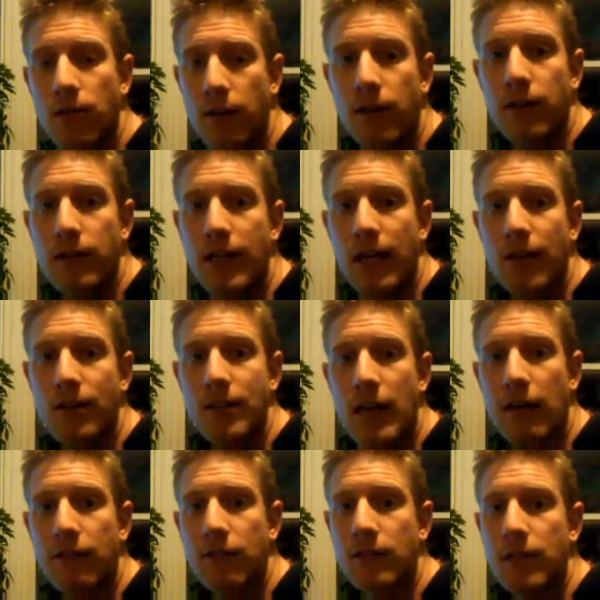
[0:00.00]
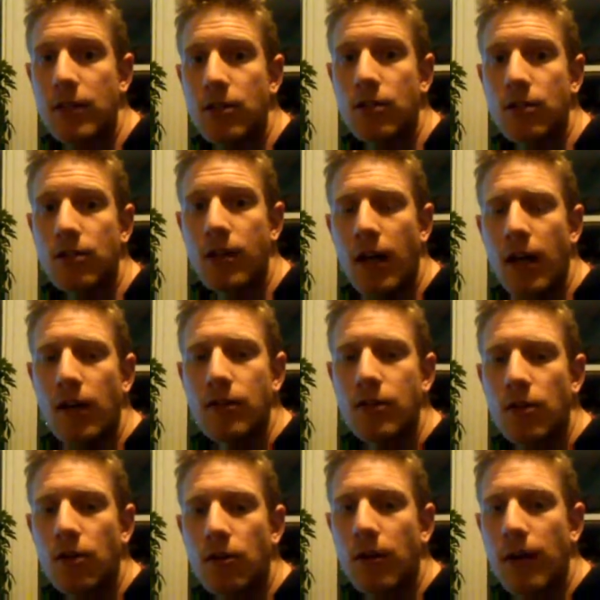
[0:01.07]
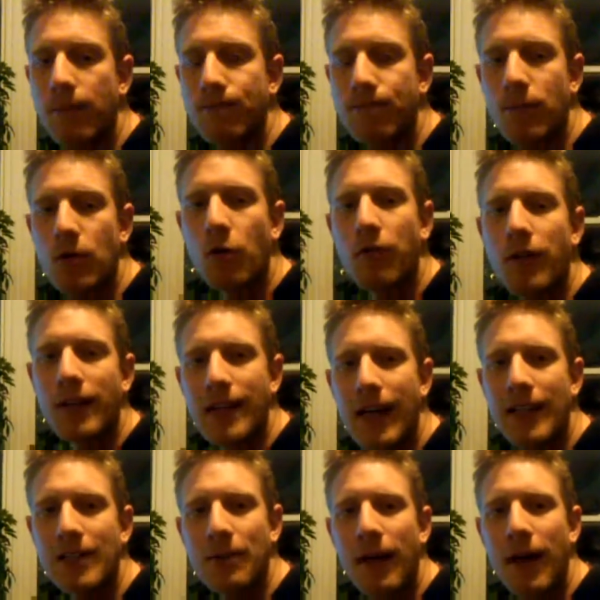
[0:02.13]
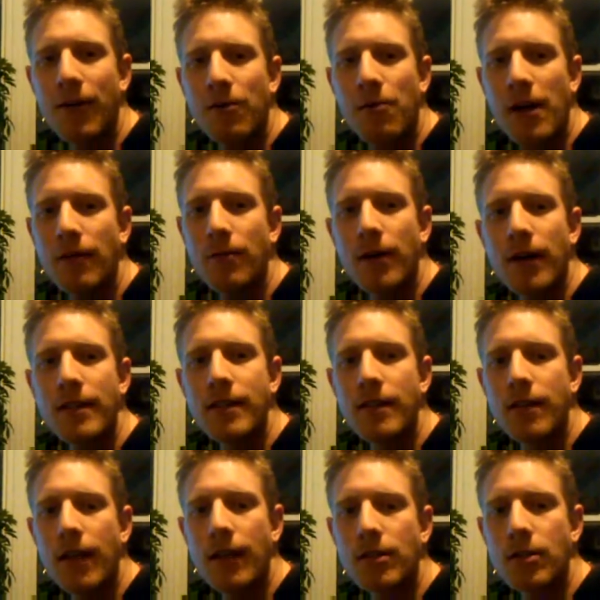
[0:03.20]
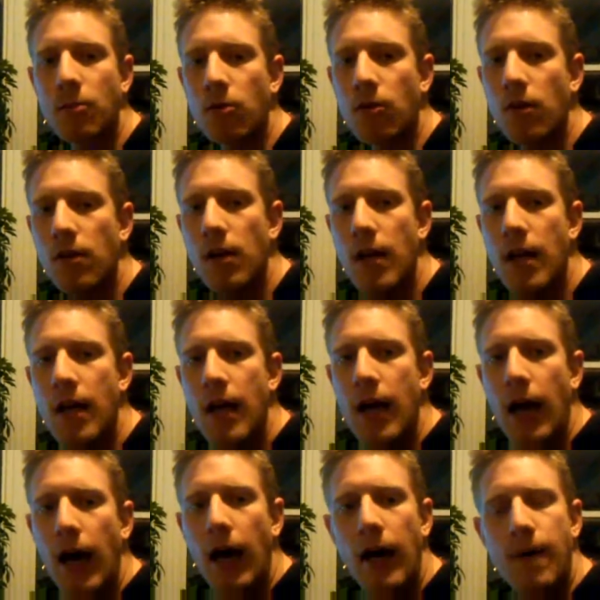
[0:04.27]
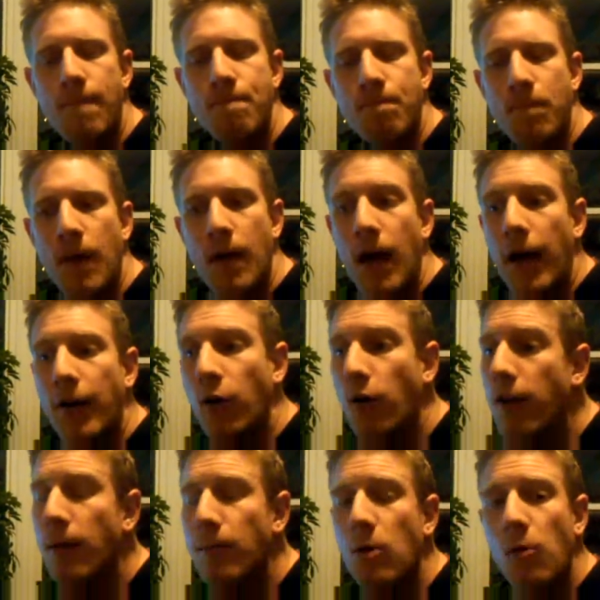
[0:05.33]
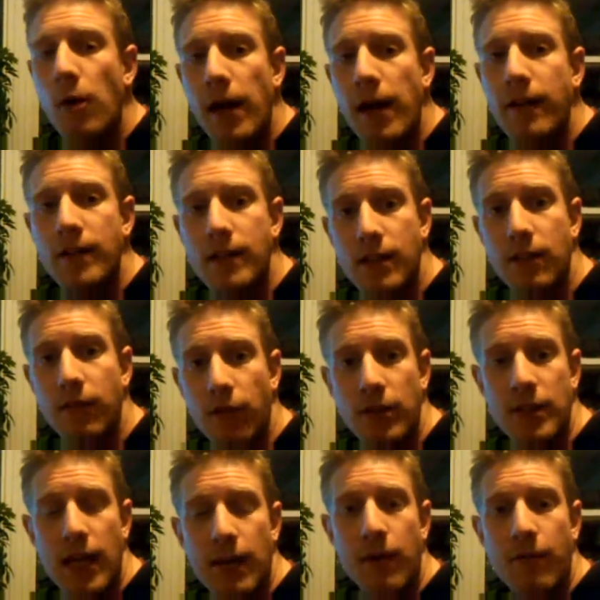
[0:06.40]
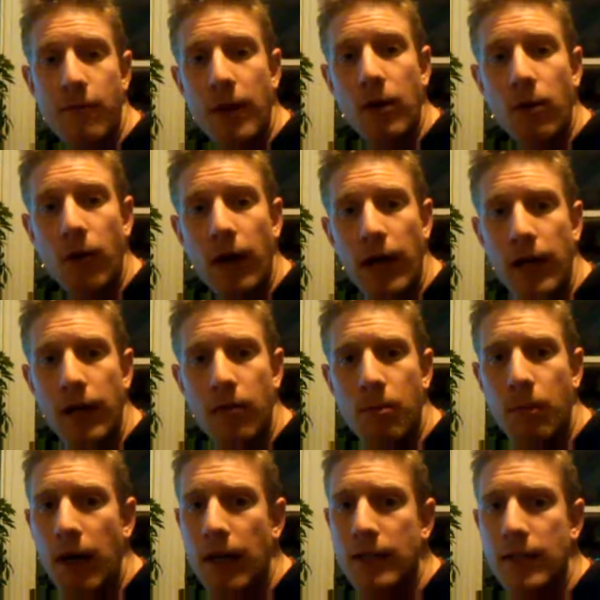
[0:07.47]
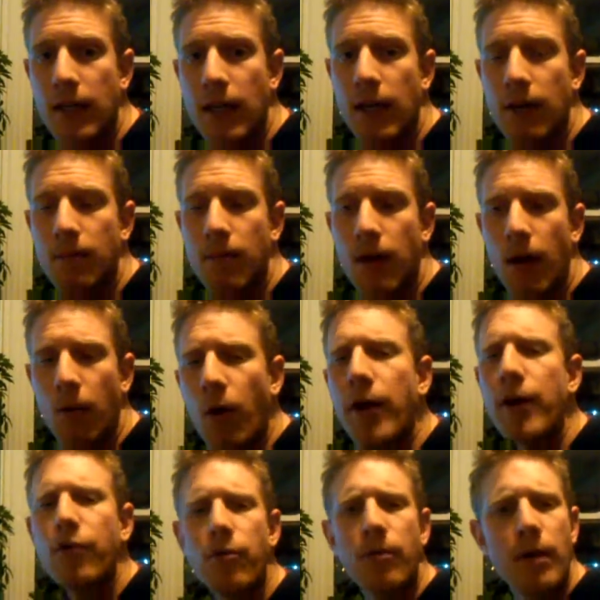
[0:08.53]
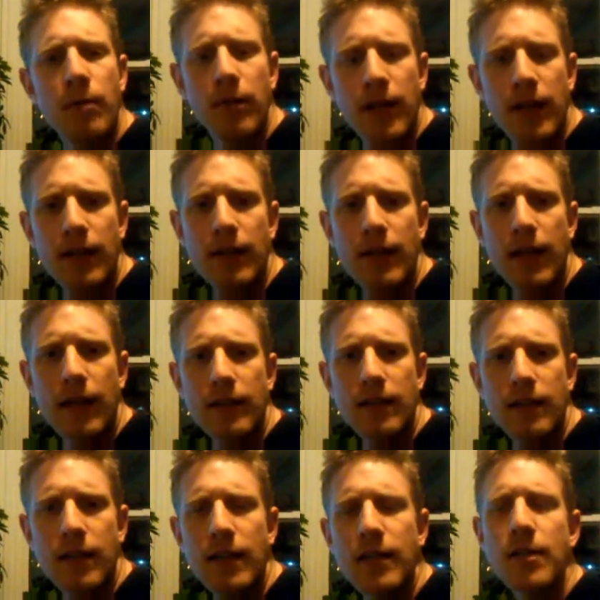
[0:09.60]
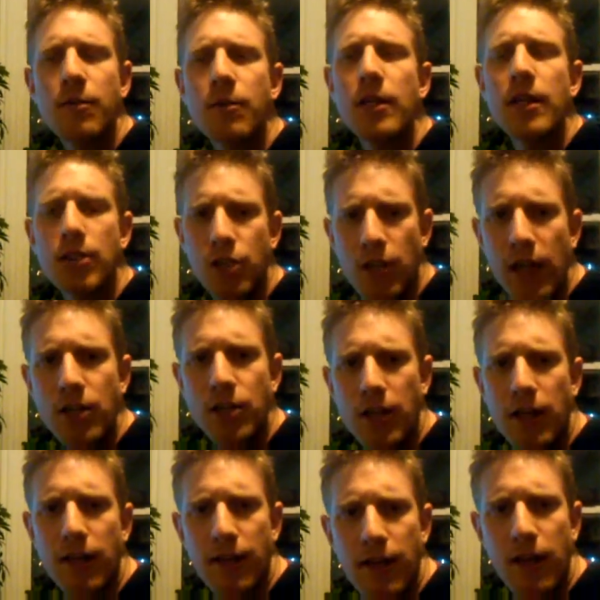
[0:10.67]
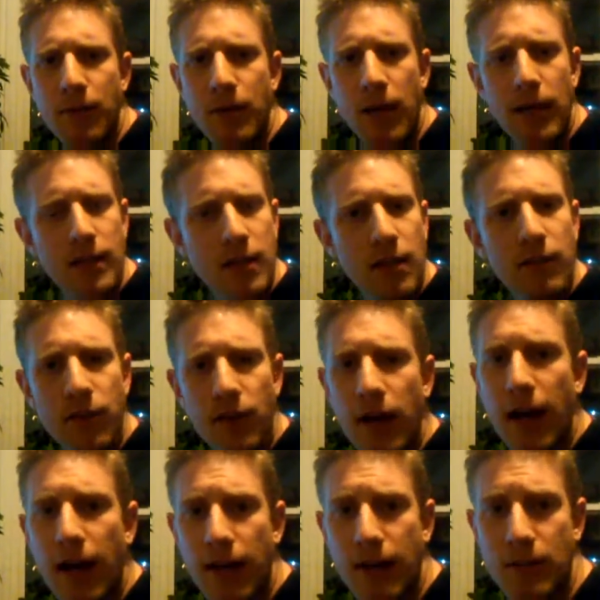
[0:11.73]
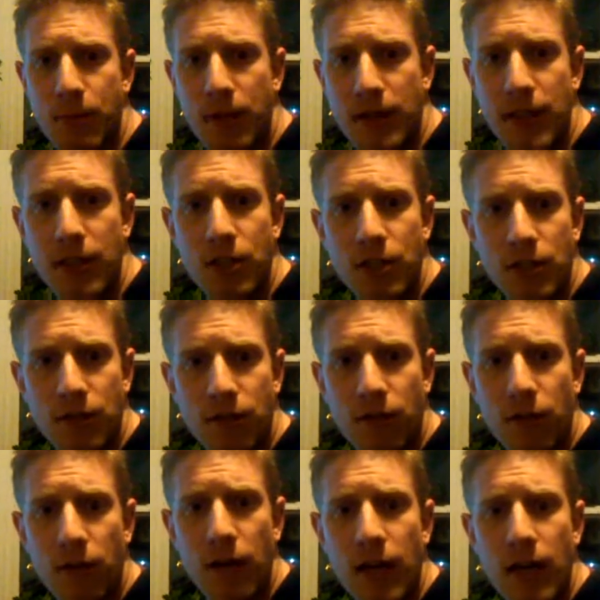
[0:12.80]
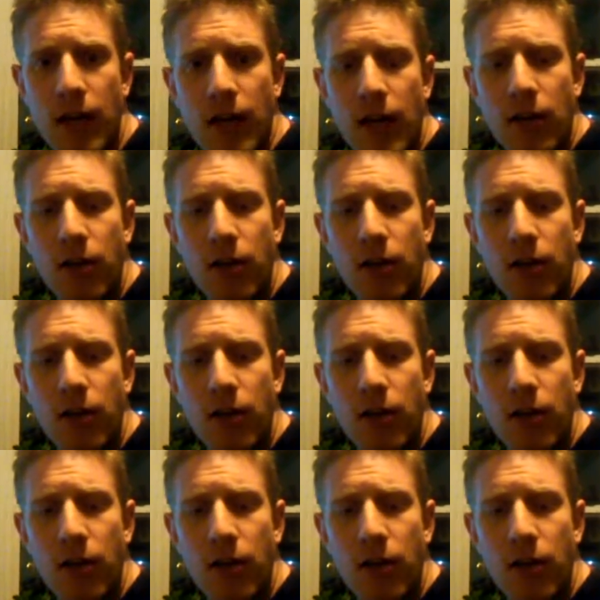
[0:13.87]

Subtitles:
to their entire staff of teachers. So don't forget to ask me how it went when I see you again tomorrow. I know that I'm away, and this is the first time I've been away, but I want you to remember that doesn't really change anything. I mean, I still have very high expectations for